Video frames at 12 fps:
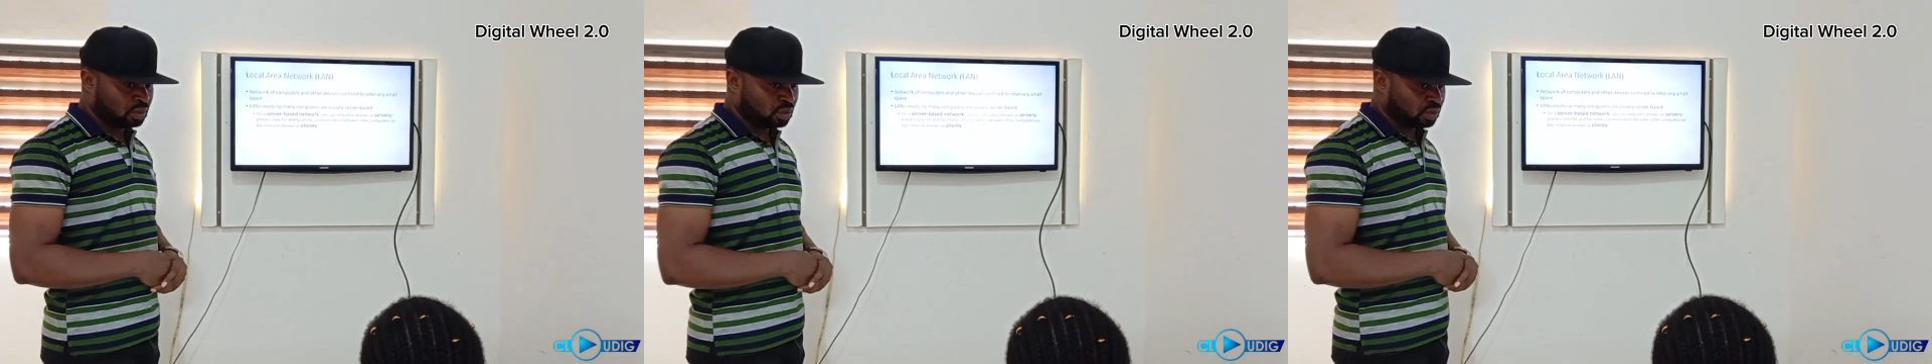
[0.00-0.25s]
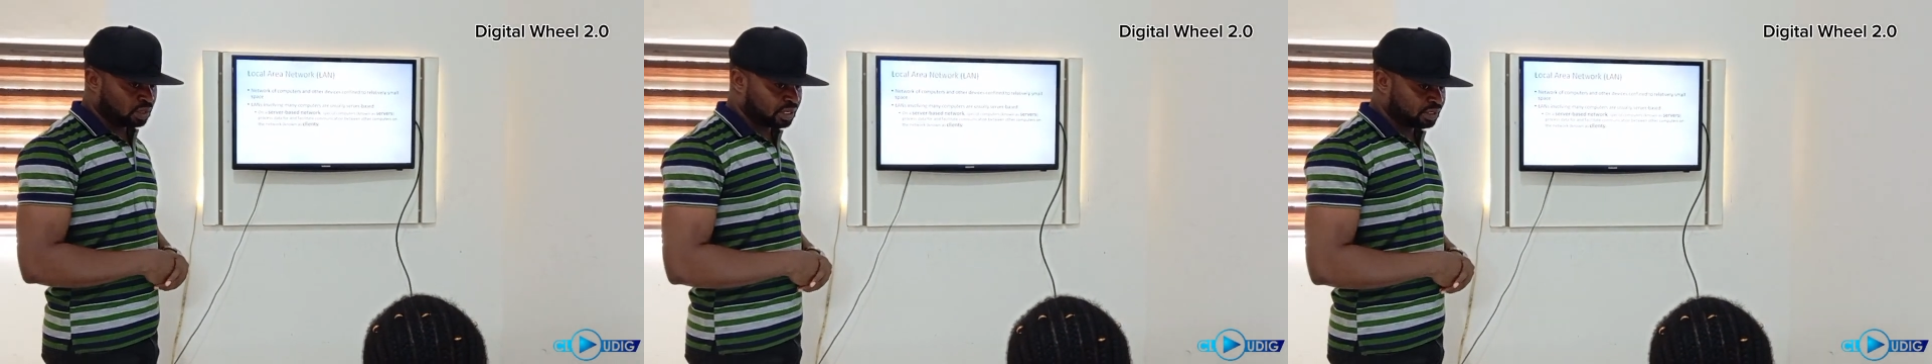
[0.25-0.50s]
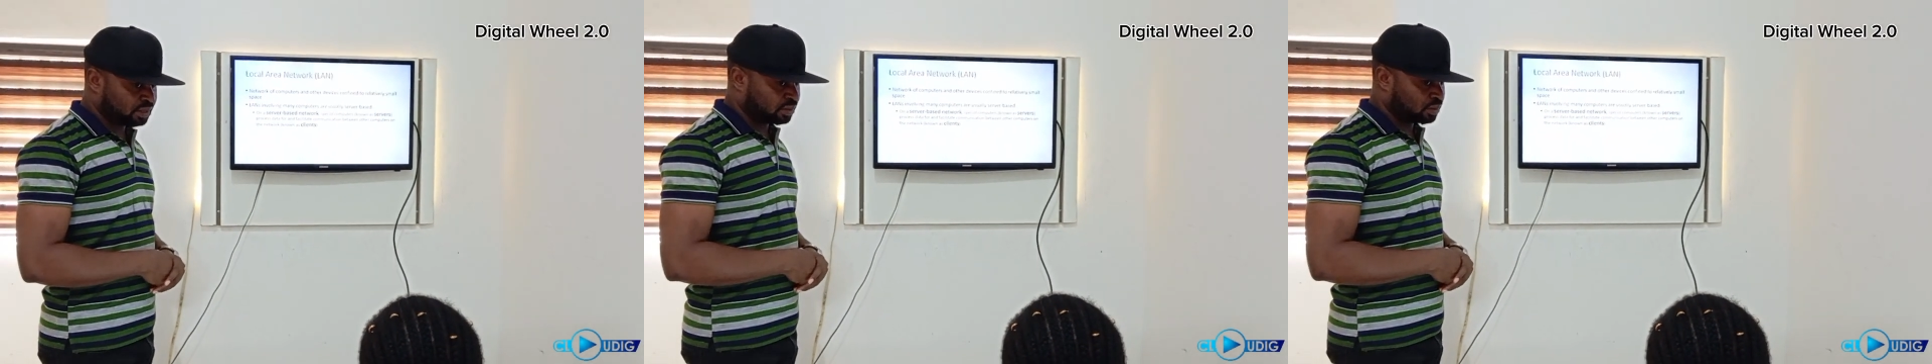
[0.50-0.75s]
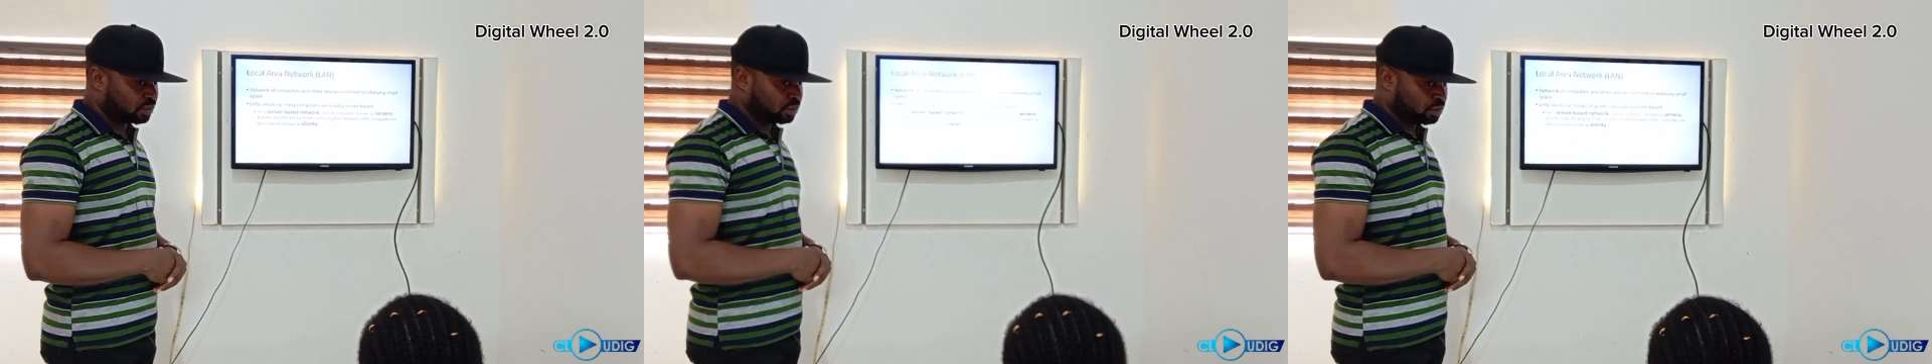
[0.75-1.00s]
Right?
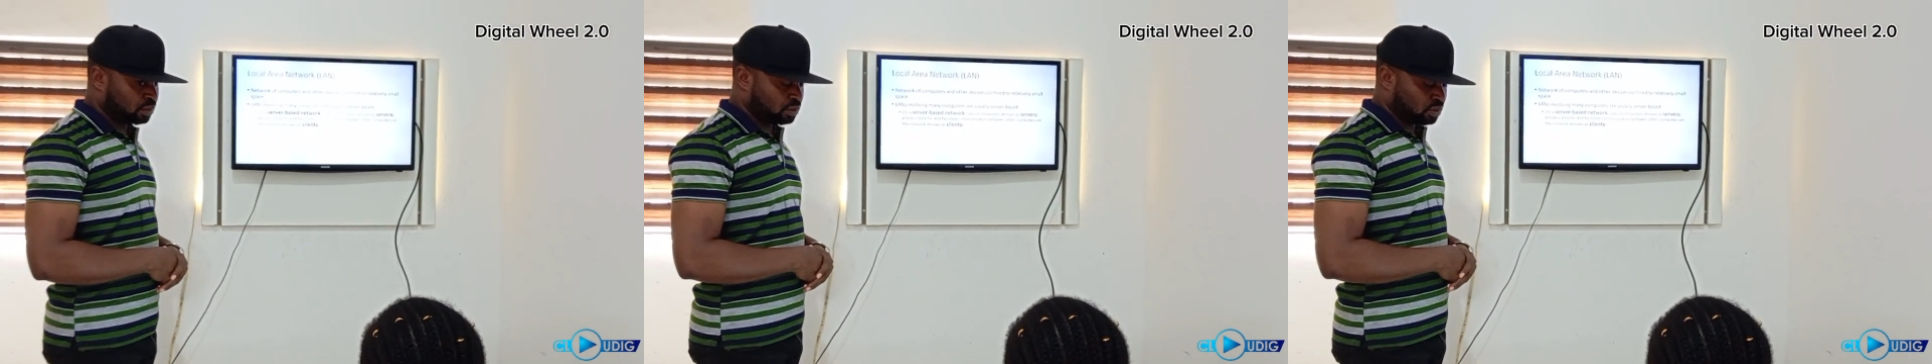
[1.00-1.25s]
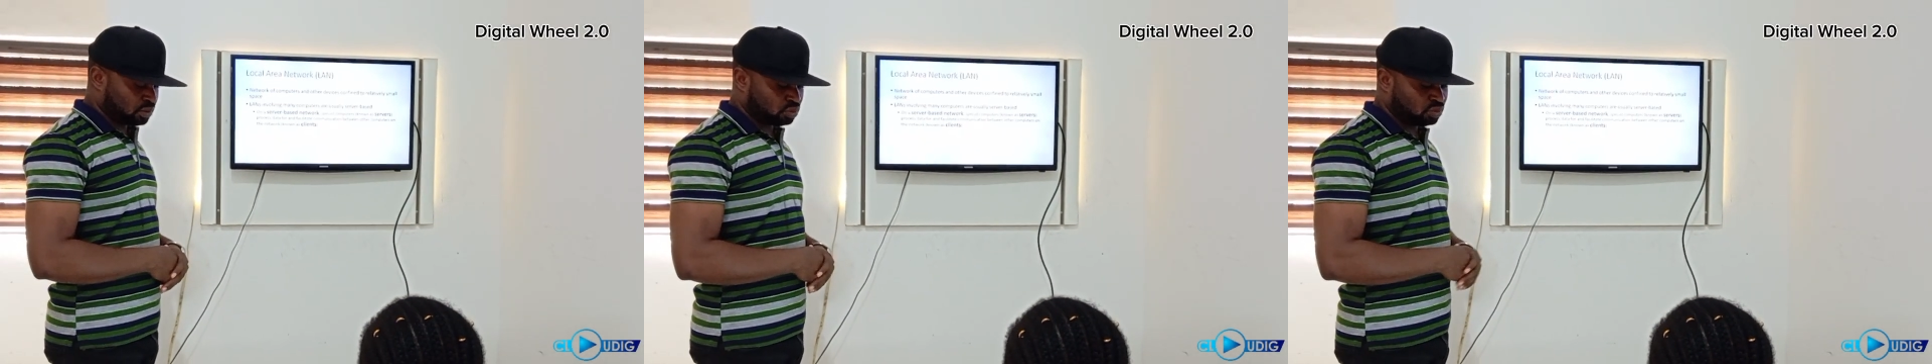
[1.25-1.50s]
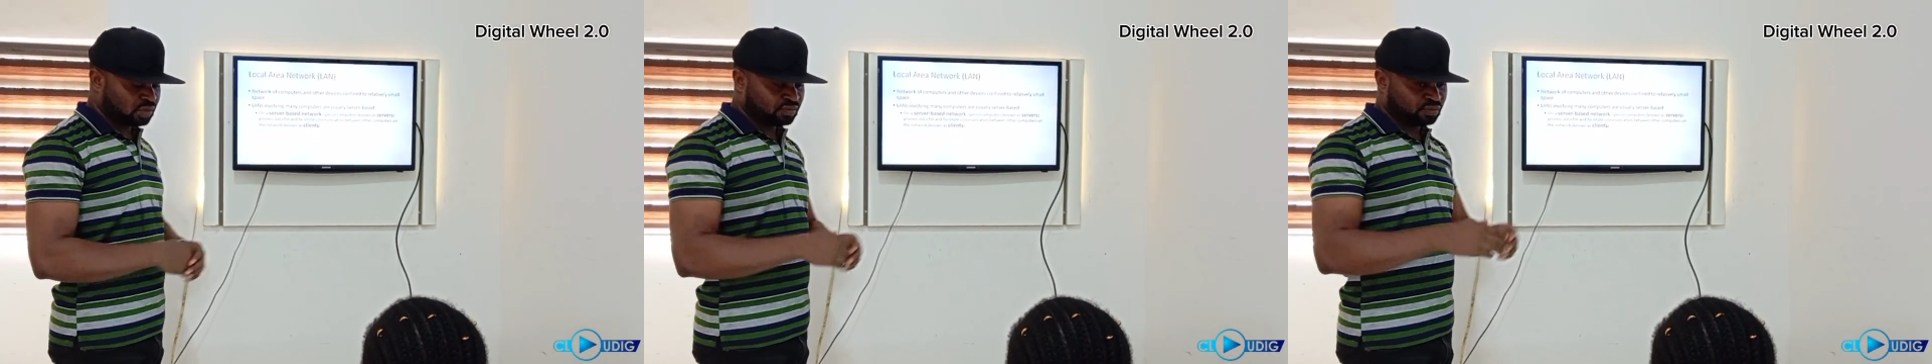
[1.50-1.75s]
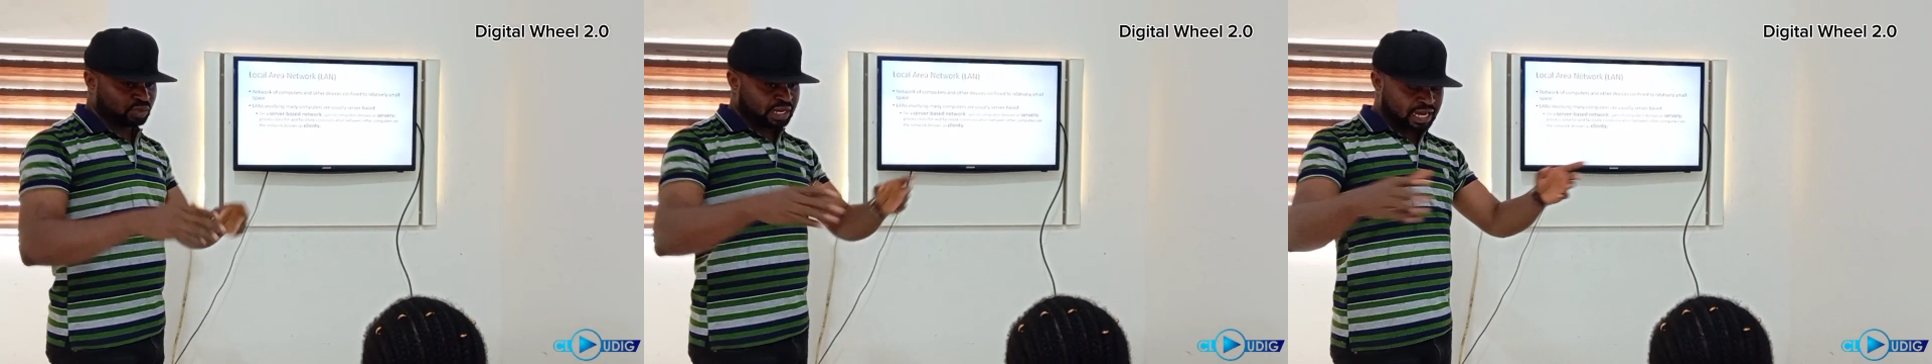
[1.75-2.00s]
Also, if
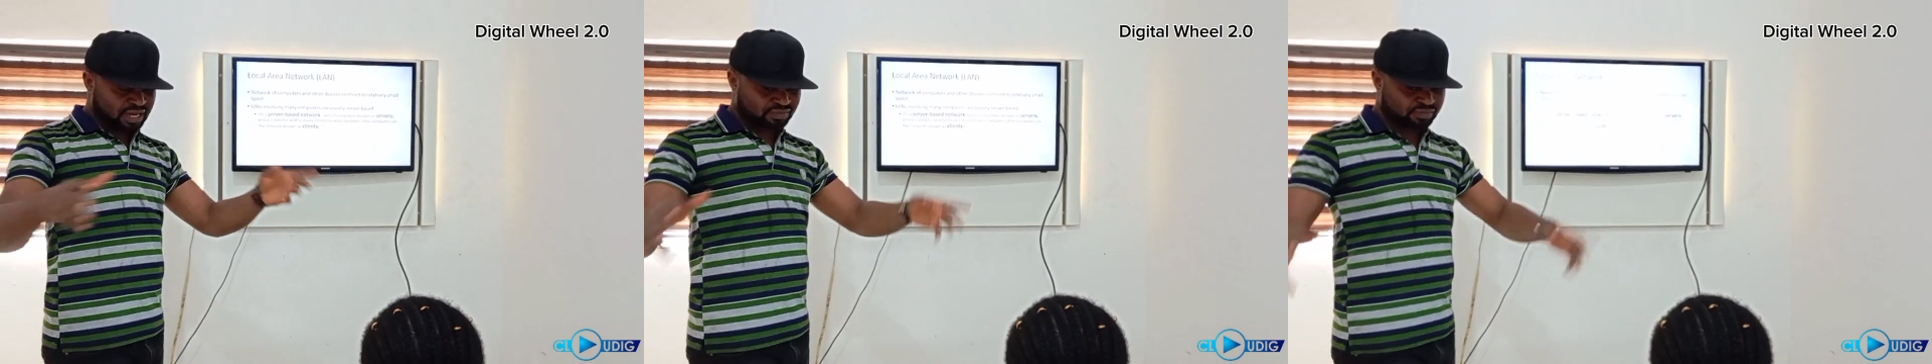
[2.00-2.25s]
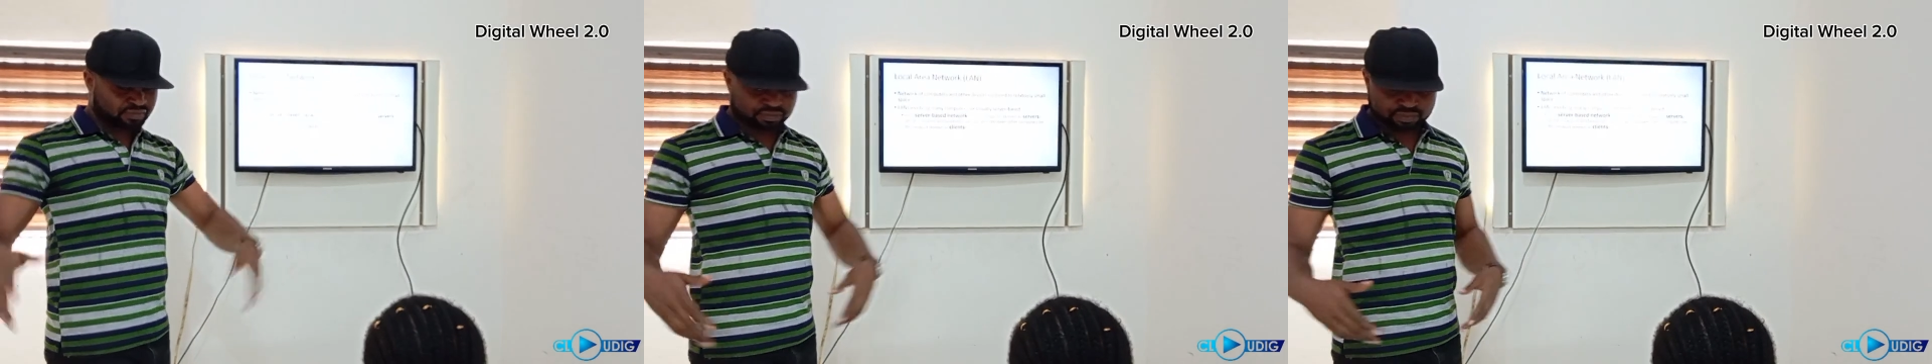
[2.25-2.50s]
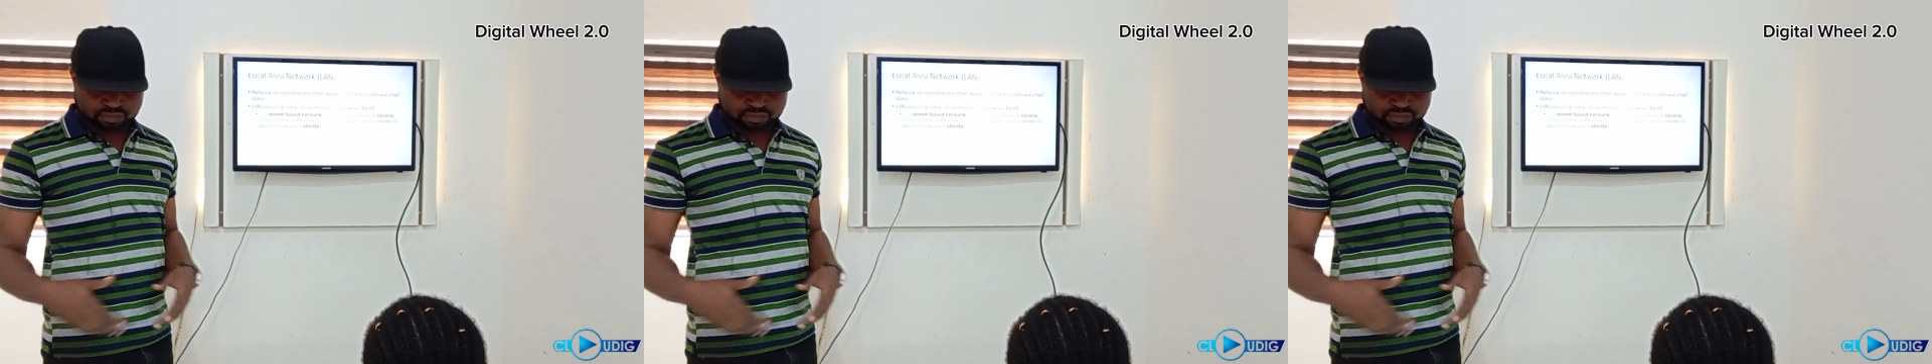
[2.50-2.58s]
we have